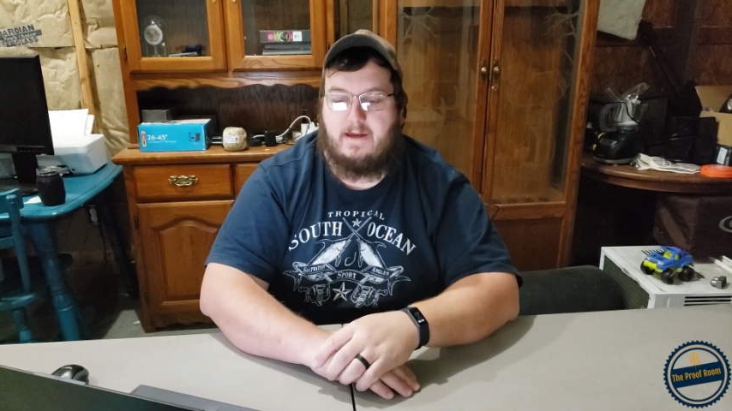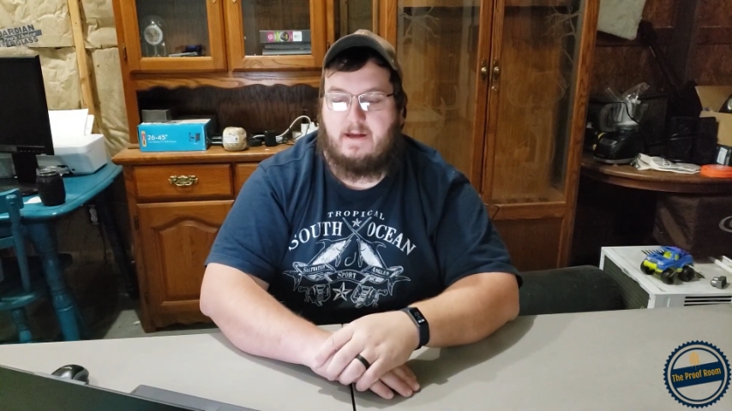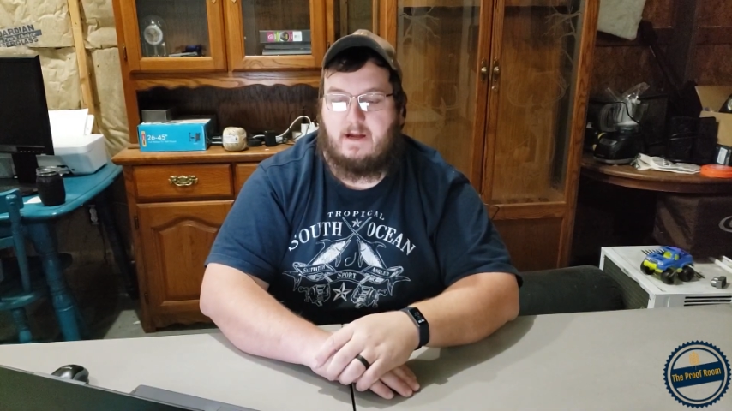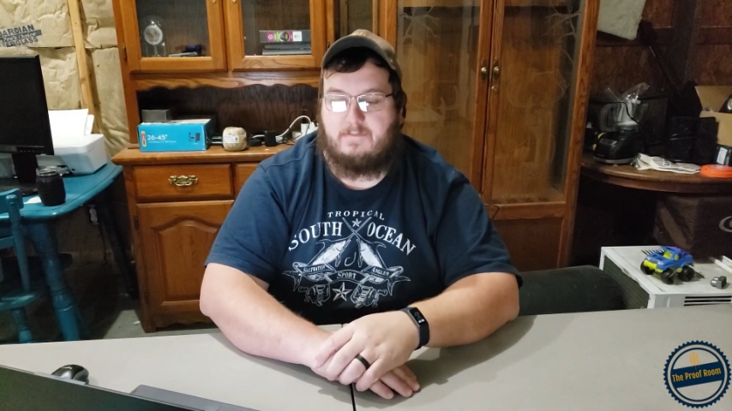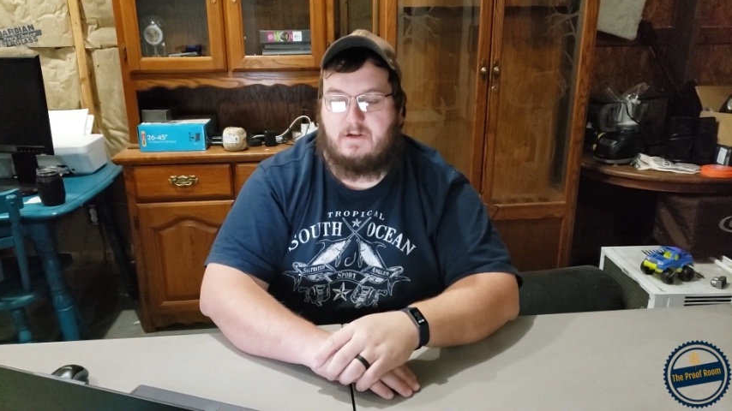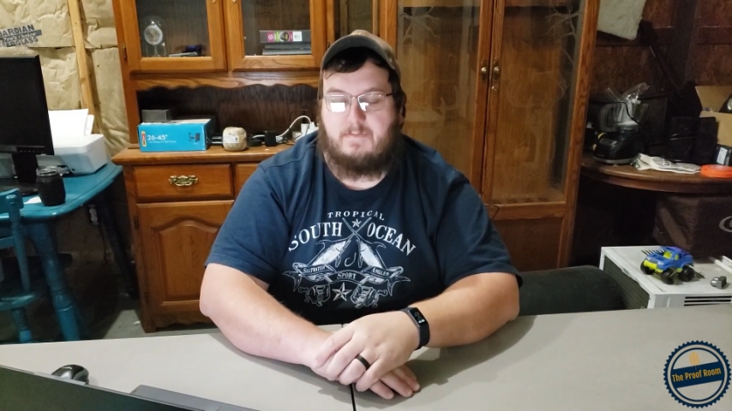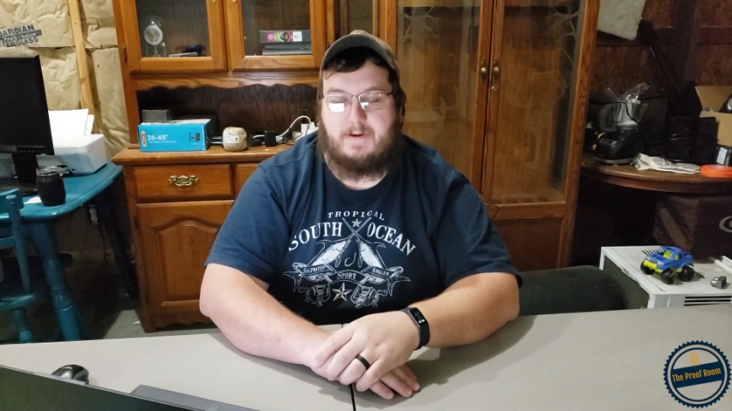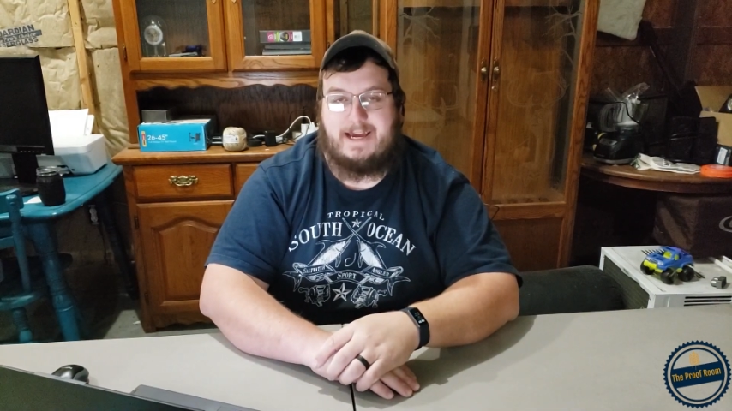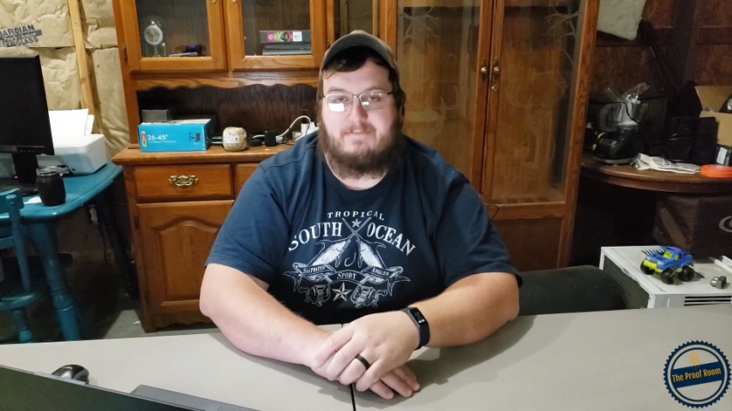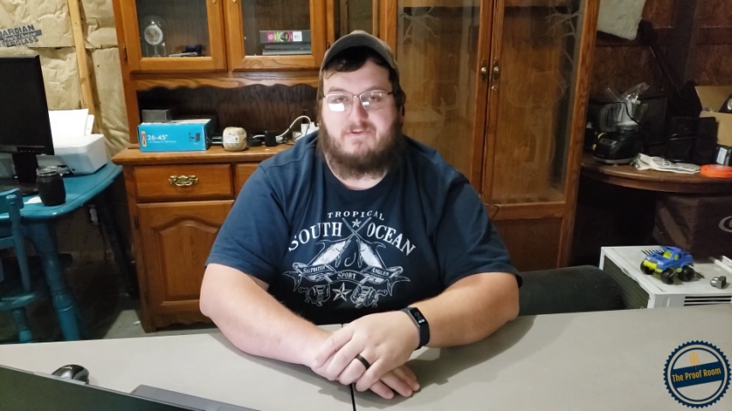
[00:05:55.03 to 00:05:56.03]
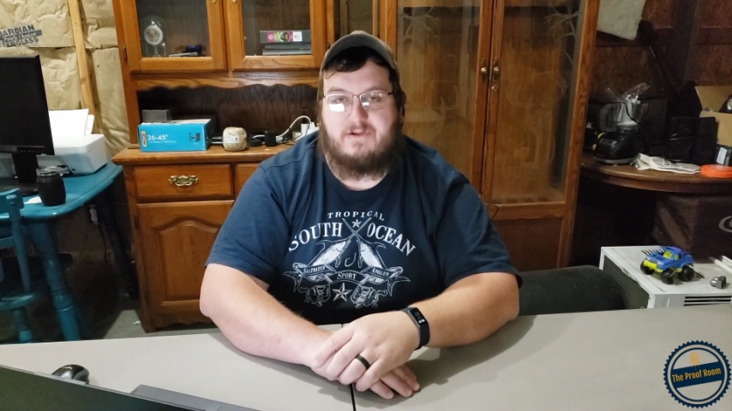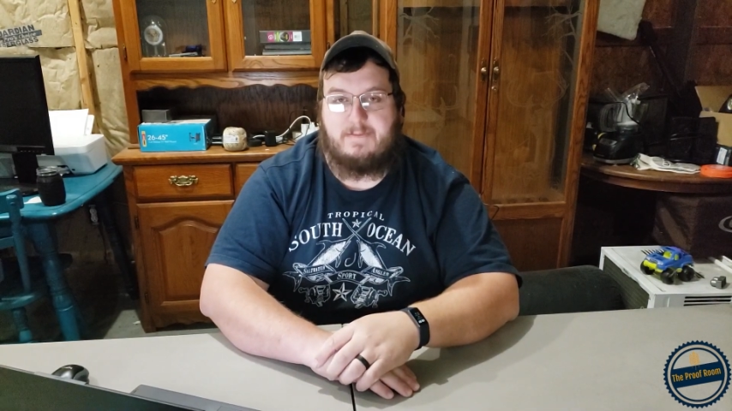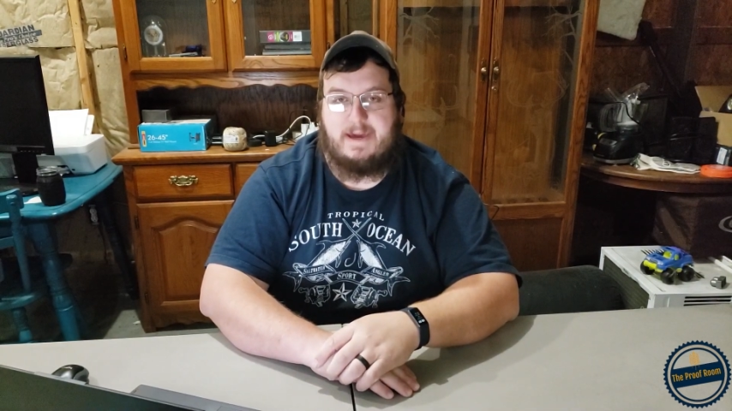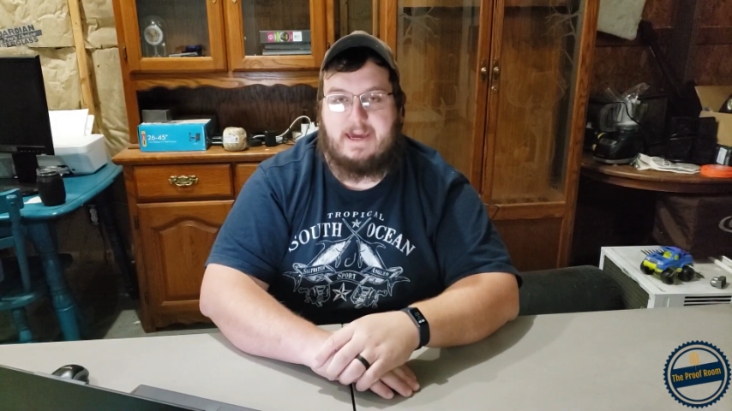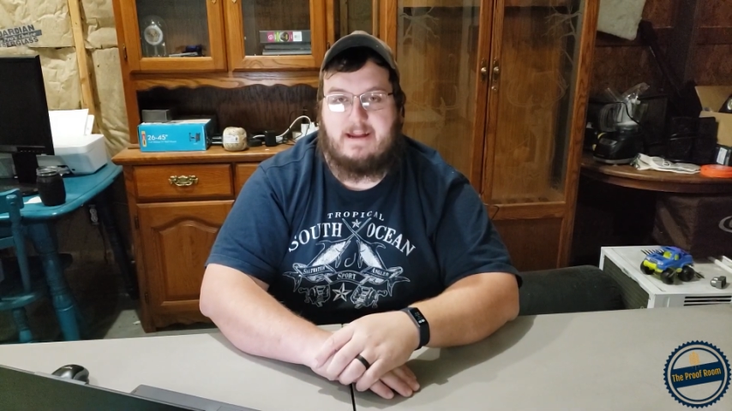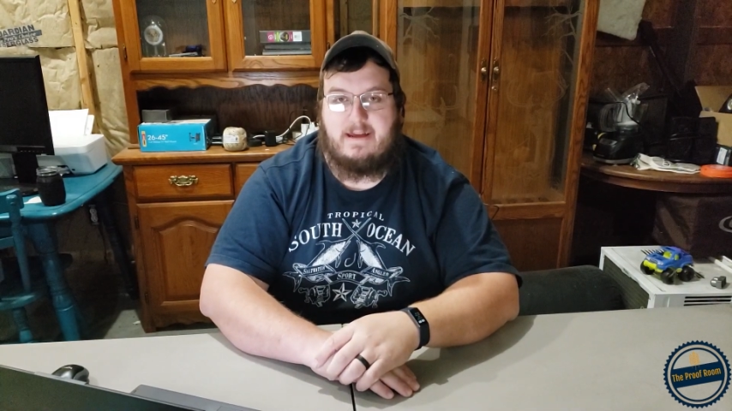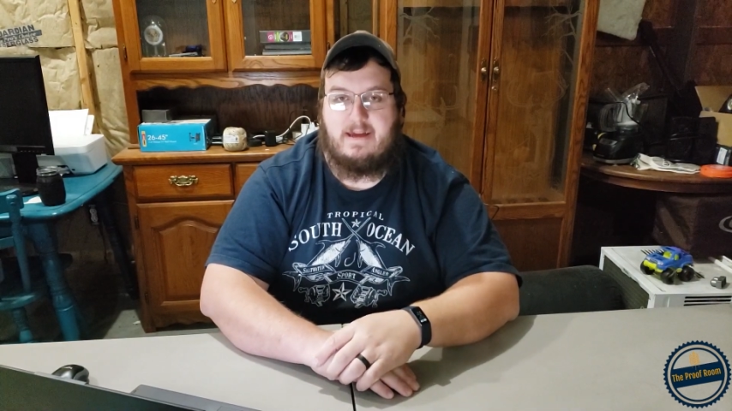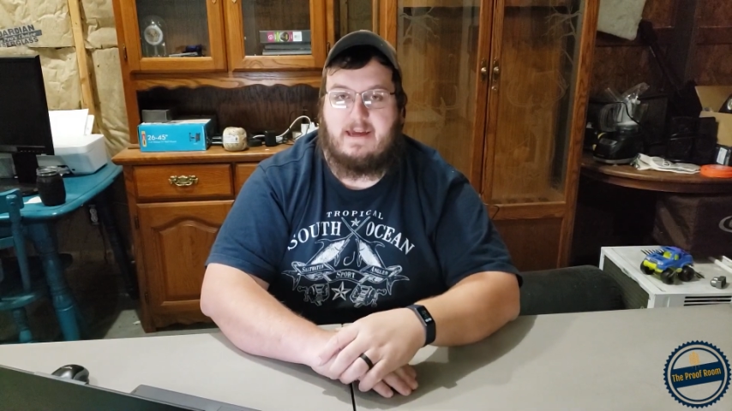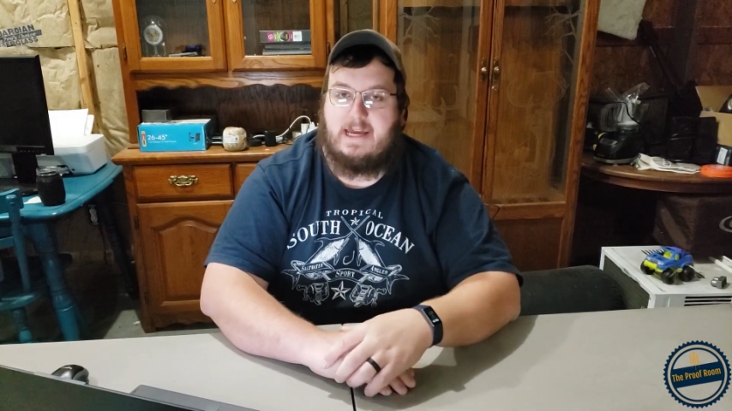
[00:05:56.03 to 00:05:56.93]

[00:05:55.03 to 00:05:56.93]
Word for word: Um, you can buy them pre-made,